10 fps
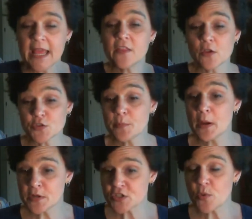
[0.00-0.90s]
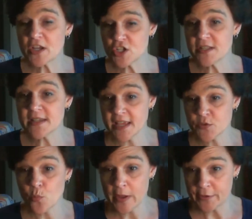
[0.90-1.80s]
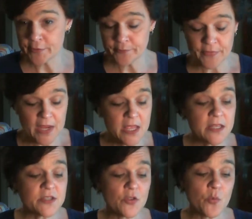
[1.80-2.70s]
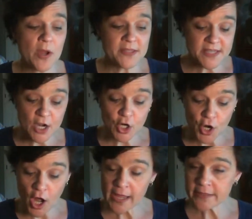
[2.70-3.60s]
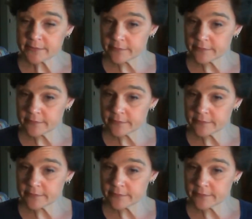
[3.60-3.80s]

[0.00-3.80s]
Those are bonus questions as well. So the ones that are not